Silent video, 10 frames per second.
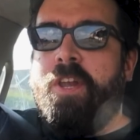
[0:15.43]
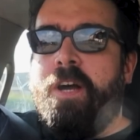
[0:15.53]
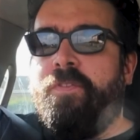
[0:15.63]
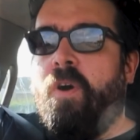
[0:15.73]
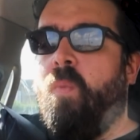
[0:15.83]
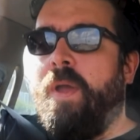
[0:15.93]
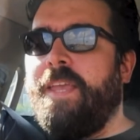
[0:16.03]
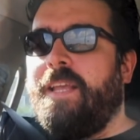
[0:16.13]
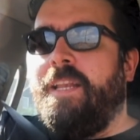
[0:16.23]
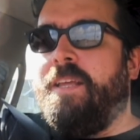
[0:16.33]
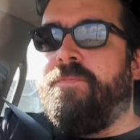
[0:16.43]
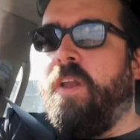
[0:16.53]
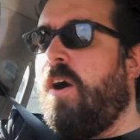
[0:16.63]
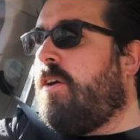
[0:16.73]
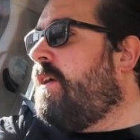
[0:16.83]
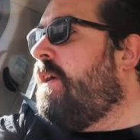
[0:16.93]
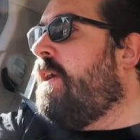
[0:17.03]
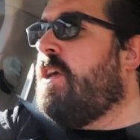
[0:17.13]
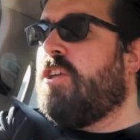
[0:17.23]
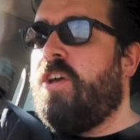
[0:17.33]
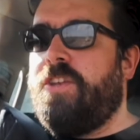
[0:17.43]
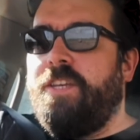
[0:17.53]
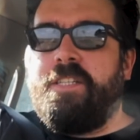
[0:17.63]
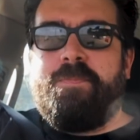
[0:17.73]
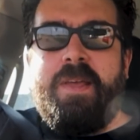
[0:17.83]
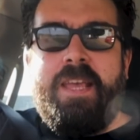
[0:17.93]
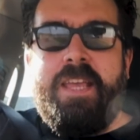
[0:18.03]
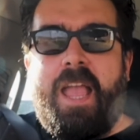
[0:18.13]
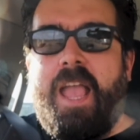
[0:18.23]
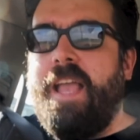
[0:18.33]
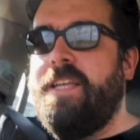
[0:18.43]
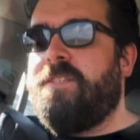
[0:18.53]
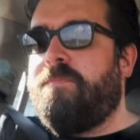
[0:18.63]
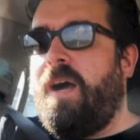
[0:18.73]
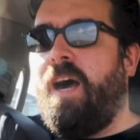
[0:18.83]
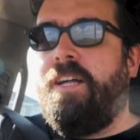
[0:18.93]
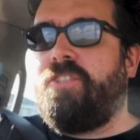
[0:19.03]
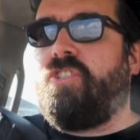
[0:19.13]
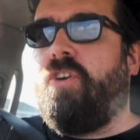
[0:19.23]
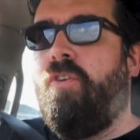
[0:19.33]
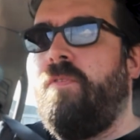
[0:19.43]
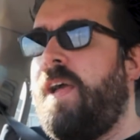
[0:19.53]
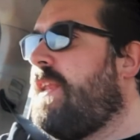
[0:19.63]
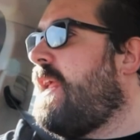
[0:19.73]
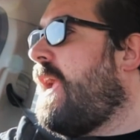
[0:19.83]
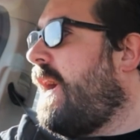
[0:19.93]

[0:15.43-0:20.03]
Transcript: another weekly vlog goodness me, it is March already.